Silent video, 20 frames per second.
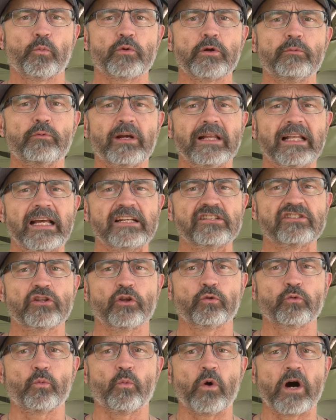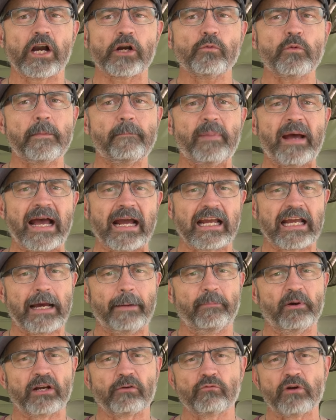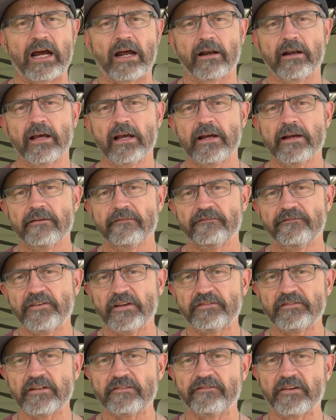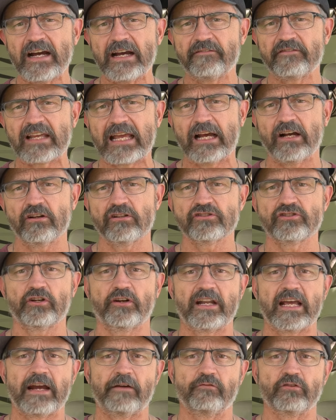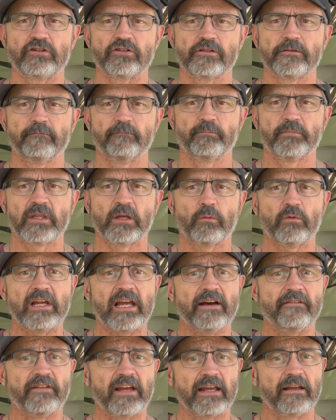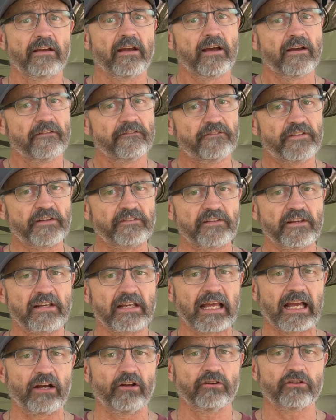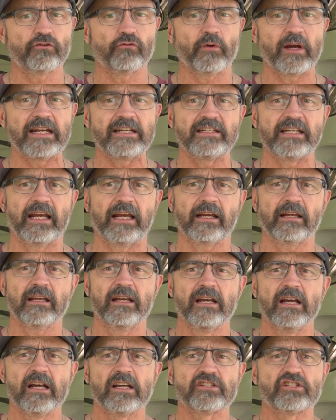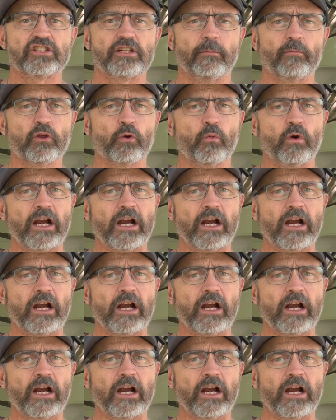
we realized that the water would back up at around 55 gallons on average. We have a 50 gallon gray tank. Some of the